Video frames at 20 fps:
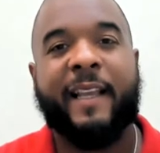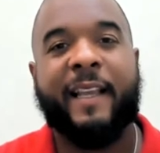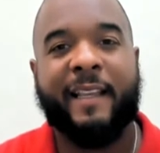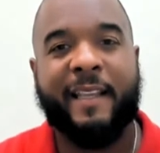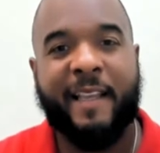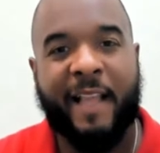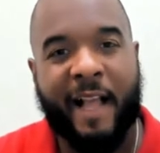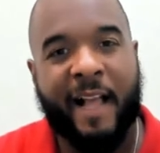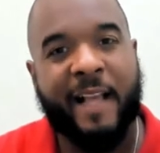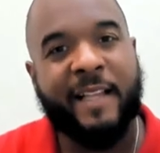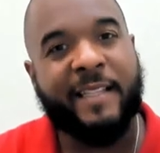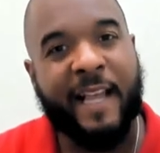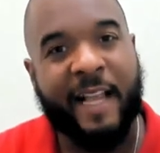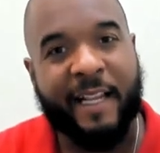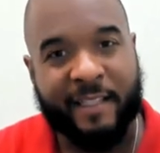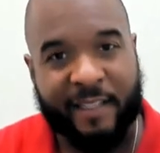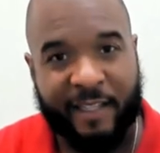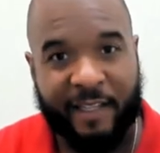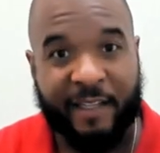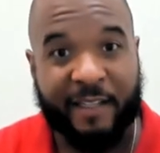And Yah is
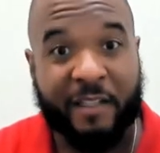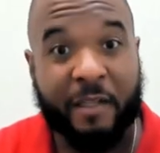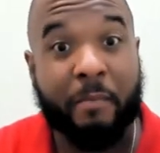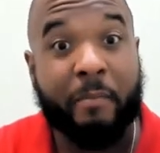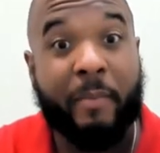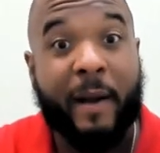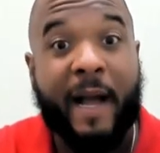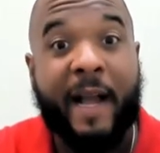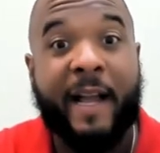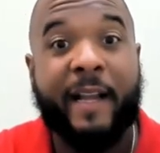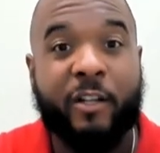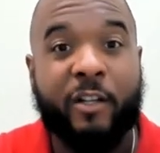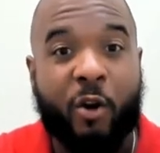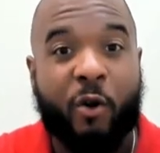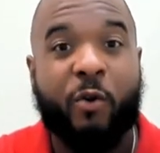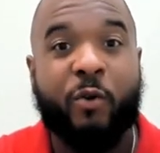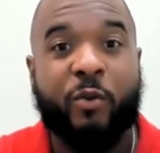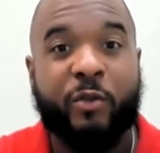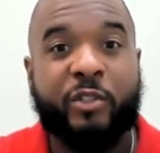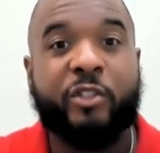asking us to buy
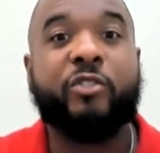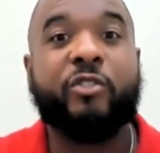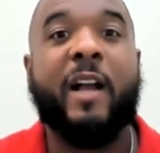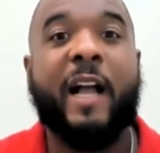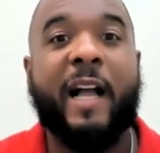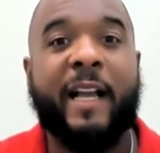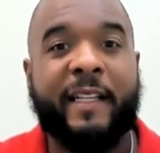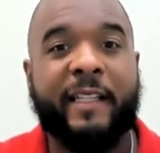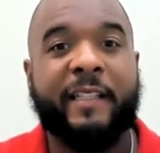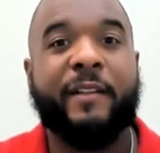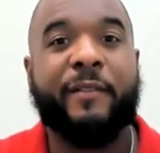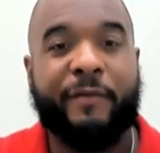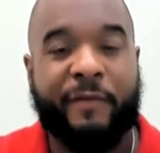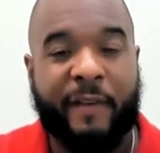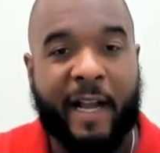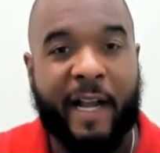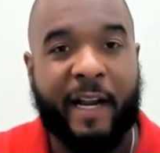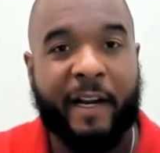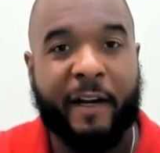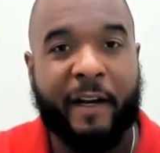gold tried in the
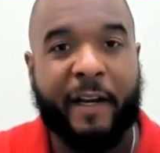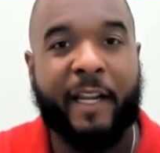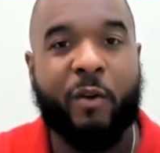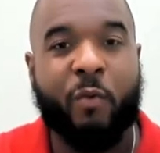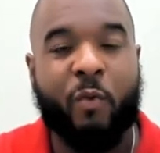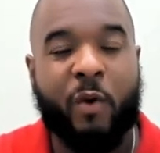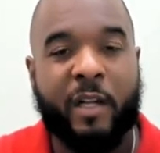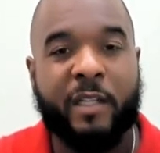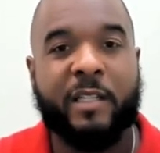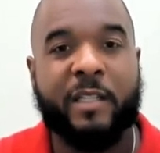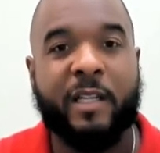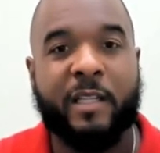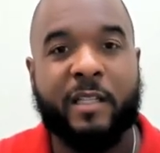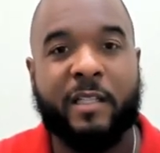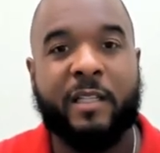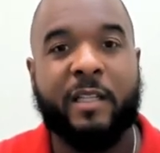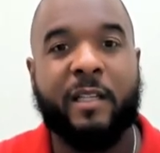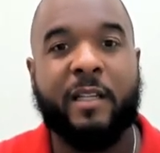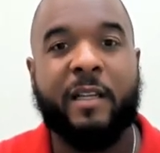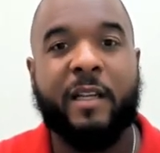fire. He wants us
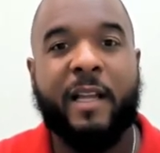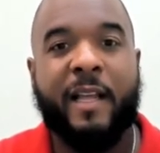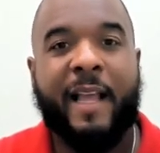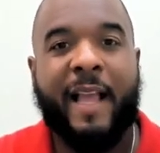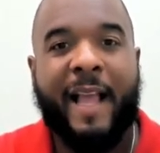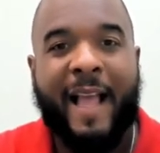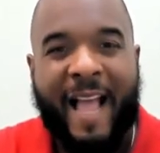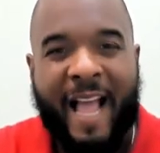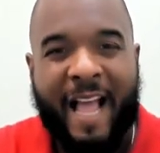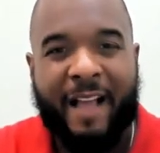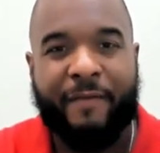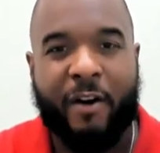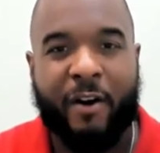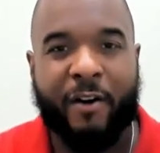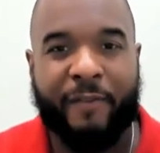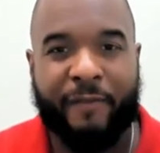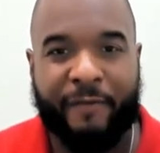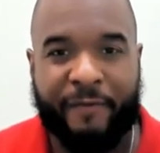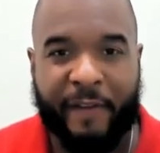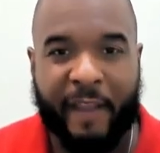to have
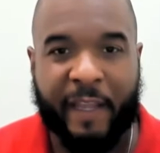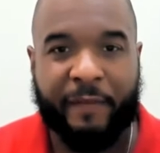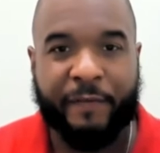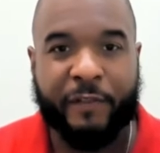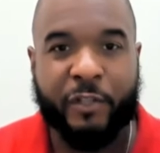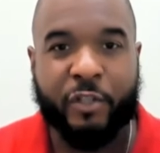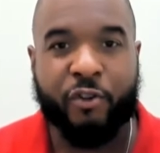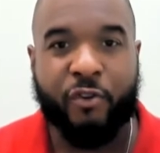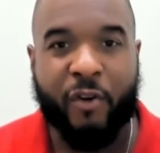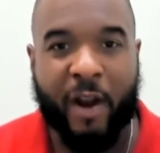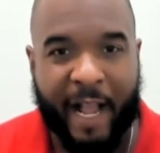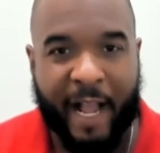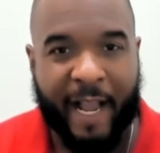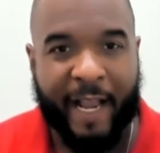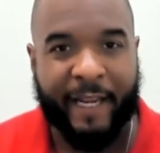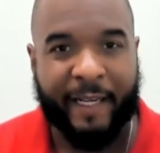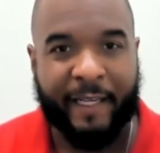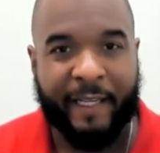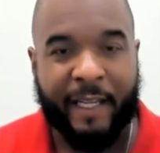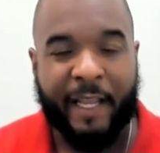our faith
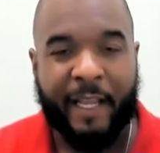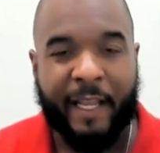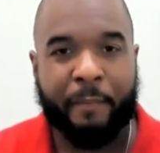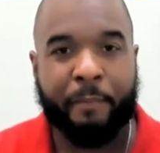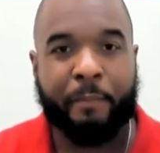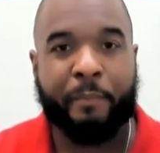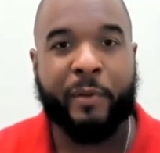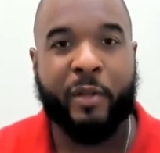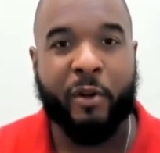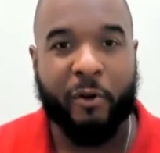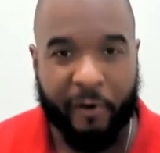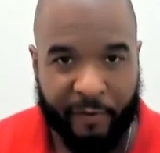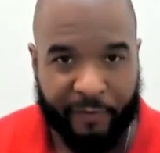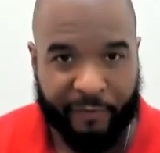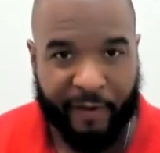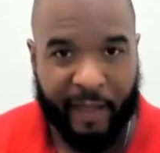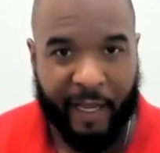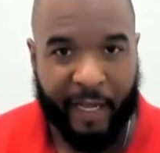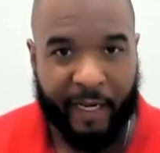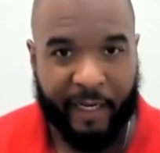tried and
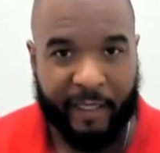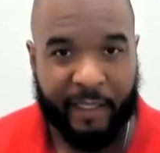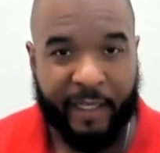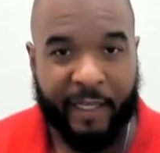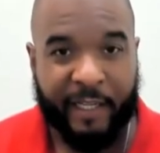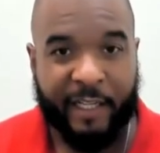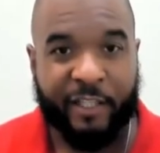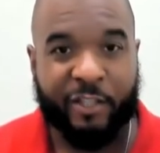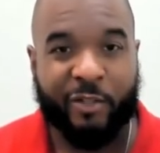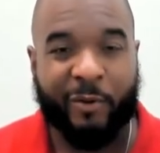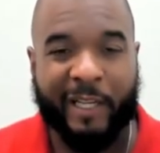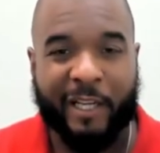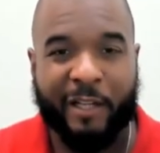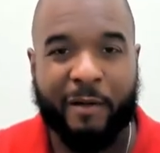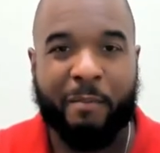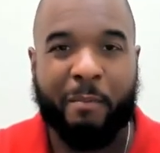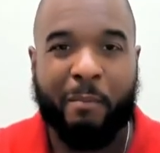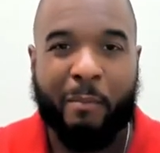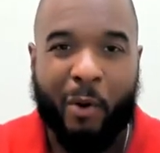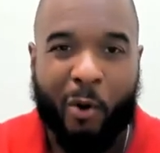purified so he
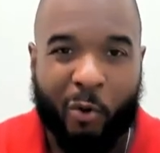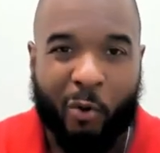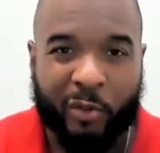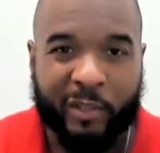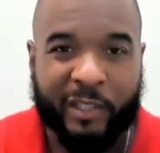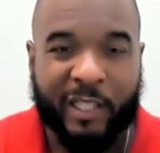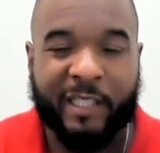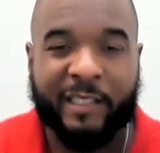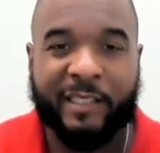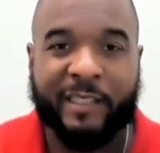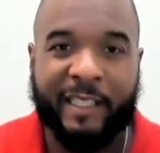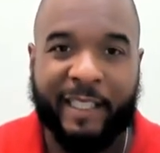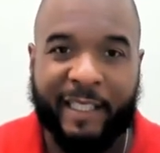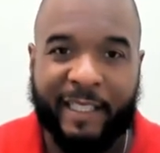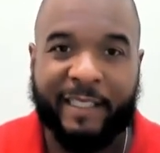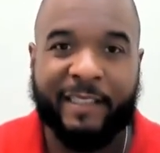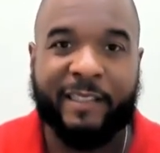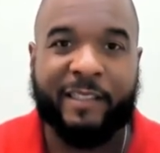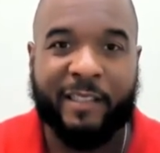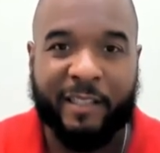can mold us
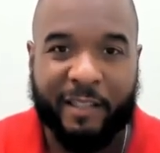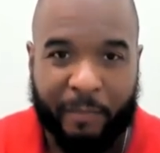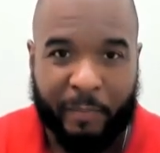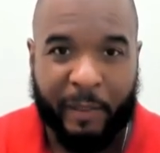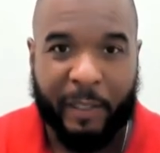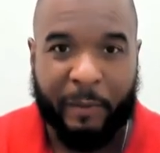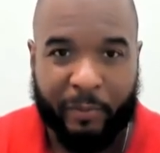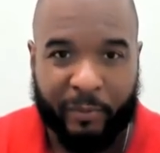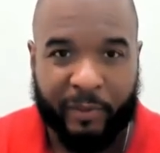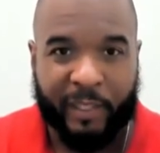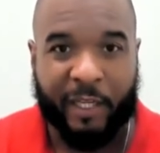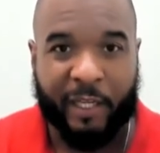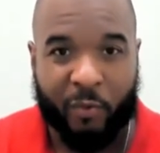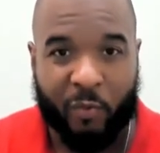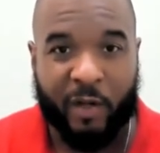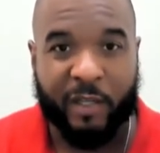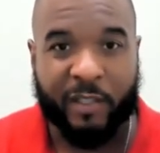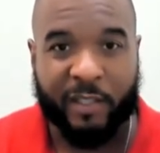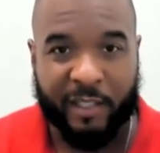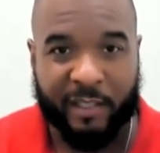into the people that he
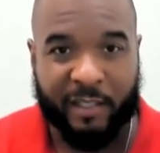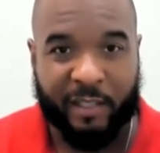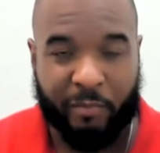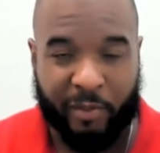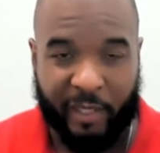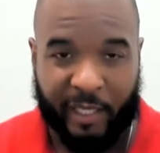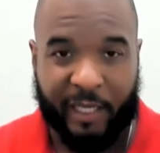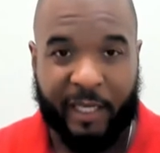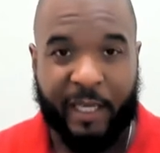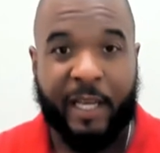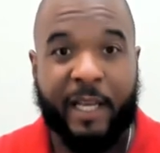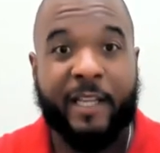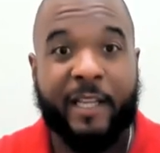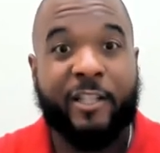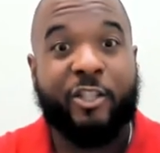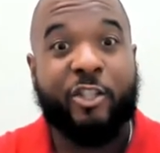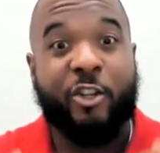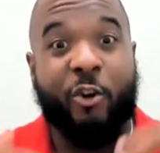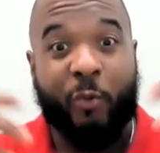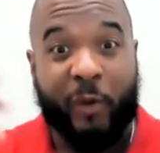wants us to be
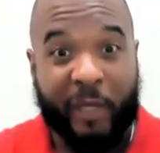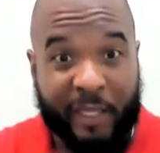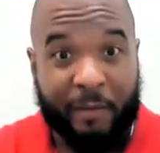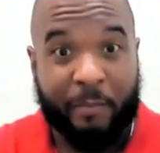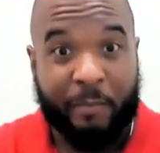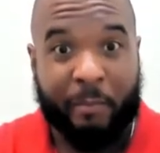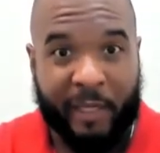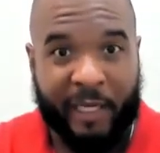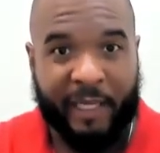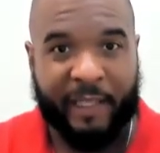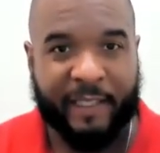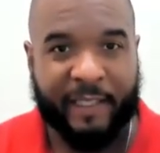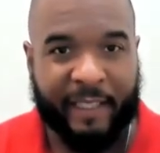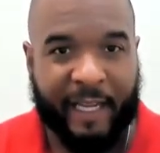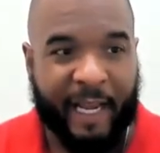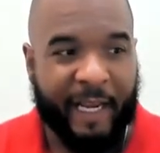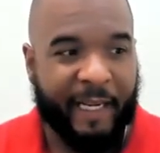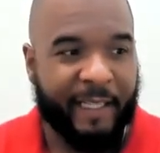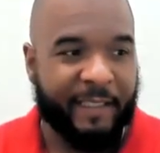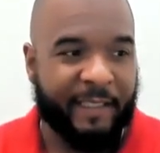so we can be the
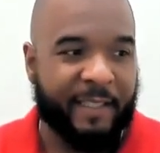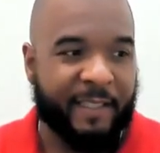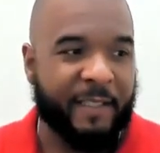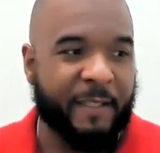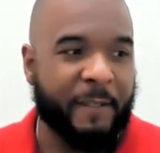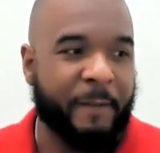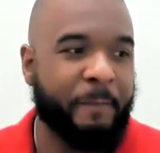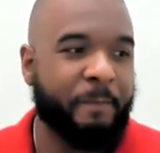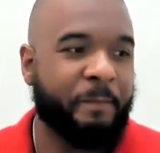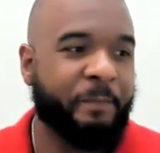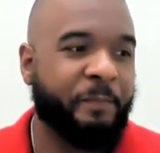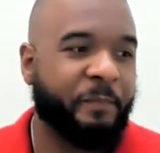lights.